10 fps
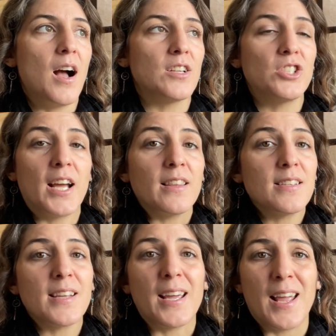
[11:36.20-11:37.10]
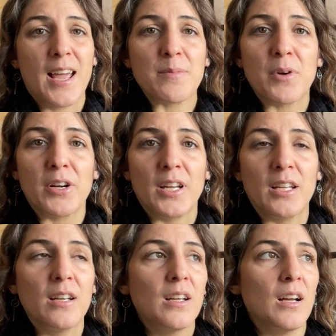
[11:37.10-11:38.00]
check the secondhand
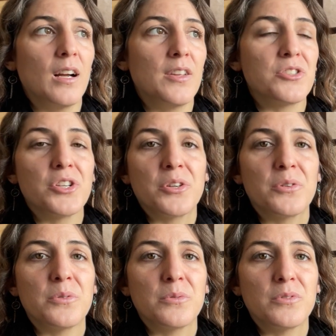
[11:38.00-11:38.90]
market. There's no